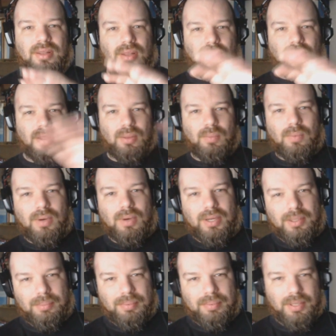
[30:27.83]
the
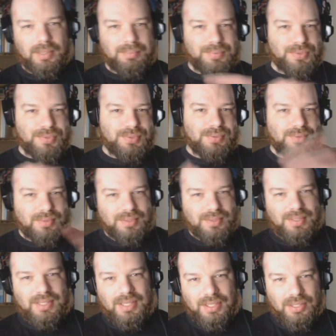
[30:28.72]
water pumps
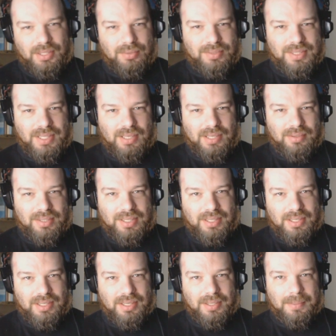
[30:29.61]
that go
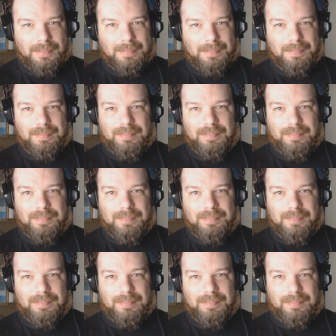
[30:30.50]
down in there,